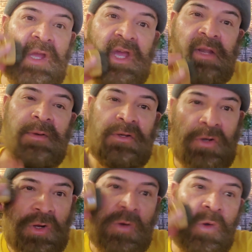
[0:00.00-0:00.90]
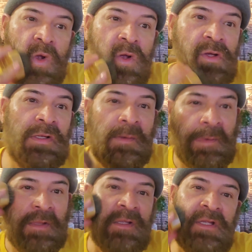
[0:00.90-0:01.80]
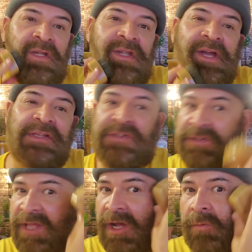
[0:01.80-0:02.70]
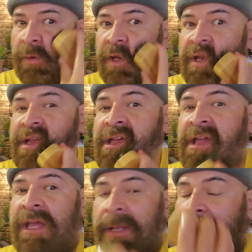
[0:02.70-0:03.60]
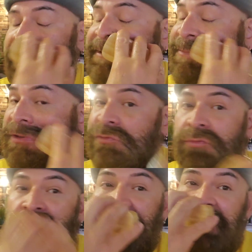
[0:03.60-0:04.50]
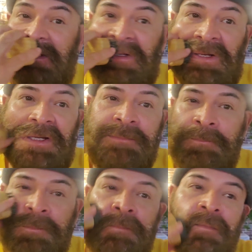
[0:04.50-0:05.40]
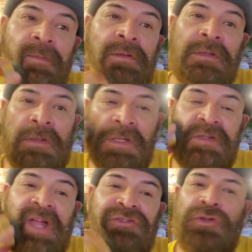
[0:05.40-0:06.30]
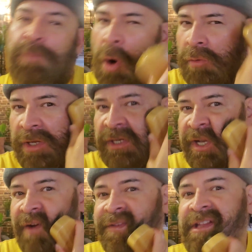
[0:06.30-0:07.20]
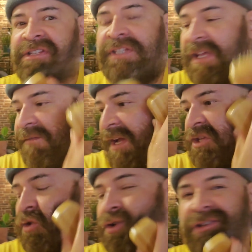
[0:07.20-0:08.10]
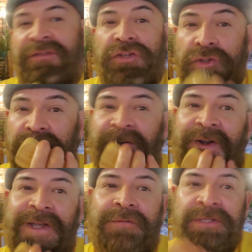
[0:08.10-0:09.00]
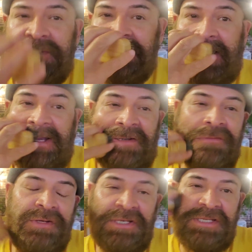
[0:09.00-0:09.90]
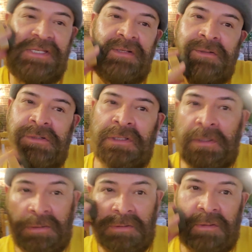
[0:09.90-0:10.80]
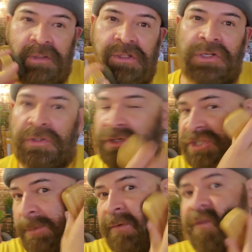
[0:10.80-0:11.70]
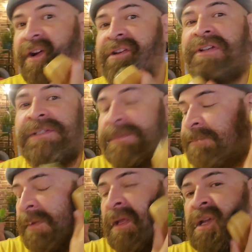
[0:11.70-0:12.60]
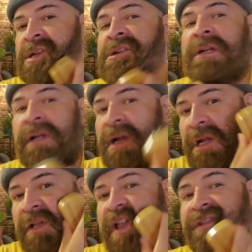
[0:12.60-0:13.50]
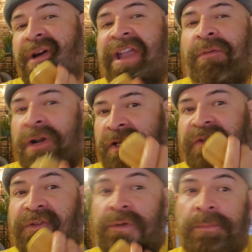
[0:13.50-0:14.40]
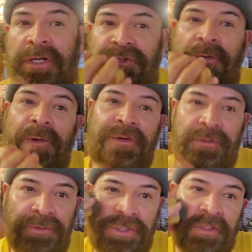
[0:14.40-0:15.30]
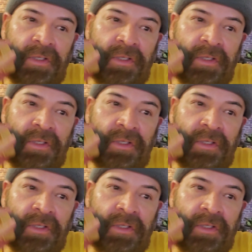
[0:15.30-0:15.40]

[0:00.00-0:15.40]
And I'm going to go nice and down. And it smells really good. It's not too potent enough that if you use fragrance, it's not going to really, you know, your summer fragrance. That's why I didn't want to use too much oils.